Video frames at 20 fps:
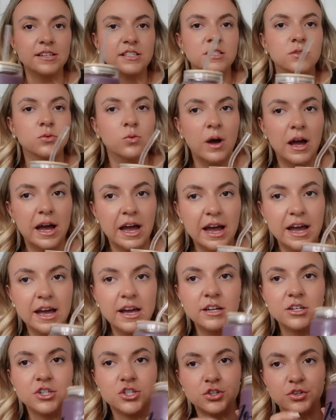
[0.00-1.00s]

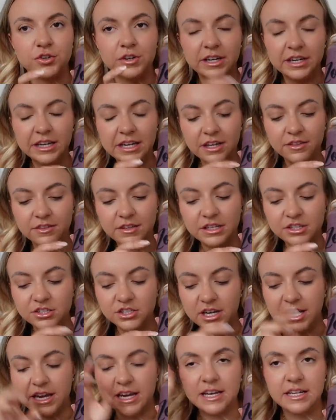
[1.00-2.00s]
swear drinking these
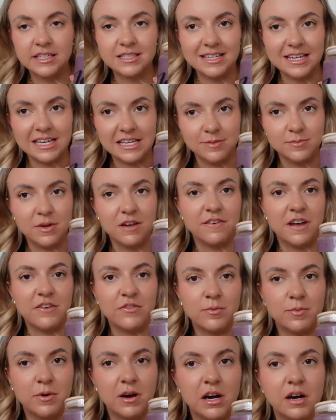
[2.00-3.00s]
shakes is my
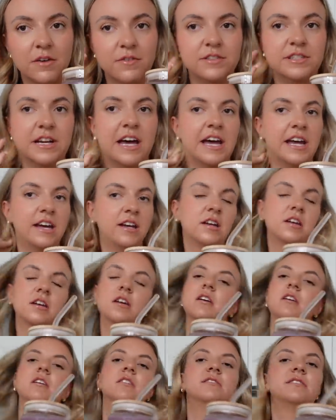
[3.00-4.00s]
favourite part of the day.
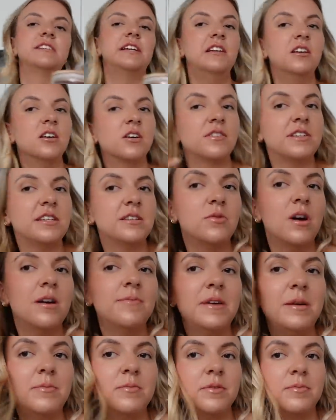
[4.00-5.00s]
See, look, this is what I
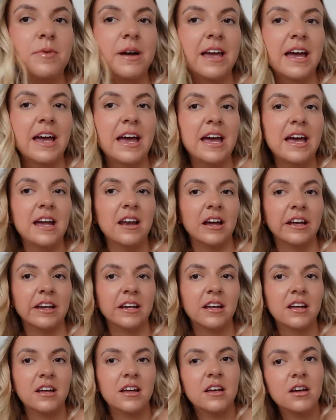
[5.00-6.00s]
mean with my hair. Like,
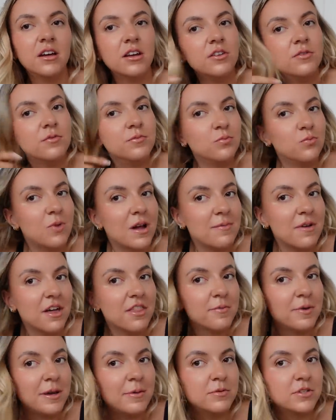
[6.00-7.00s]
when
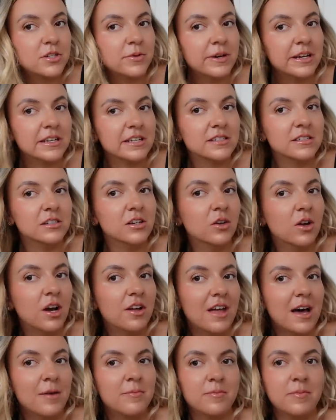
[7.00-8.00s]
other people do it, it doesn't look like
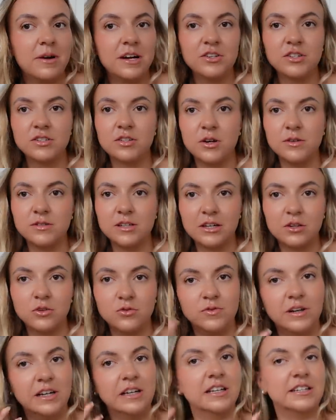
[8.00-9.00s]
that, but mine just goes like all
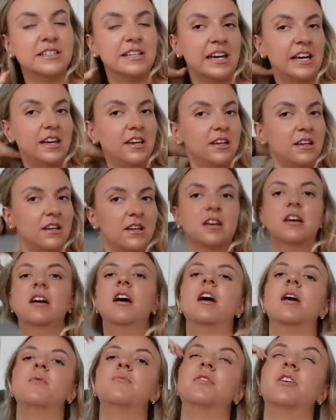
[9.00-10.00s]
ringletty.
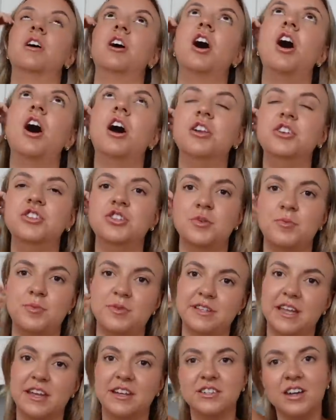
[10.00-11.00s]
I'm
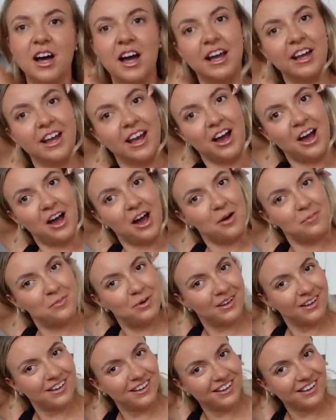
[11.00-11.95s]
100% tying it up.